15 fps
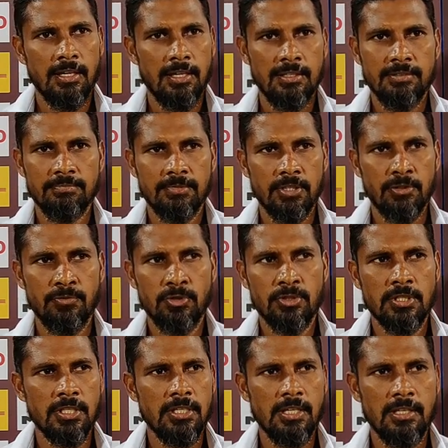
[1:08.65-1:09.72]
And if you
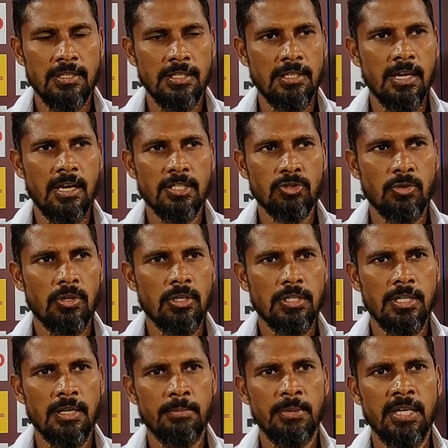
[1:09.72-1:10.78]
see in our
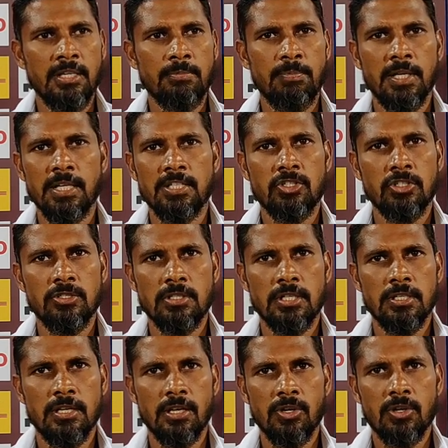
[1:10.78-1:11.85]
squad, there are many players
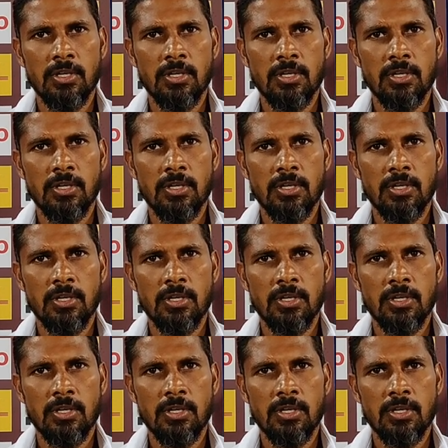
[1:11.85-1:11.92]
injured.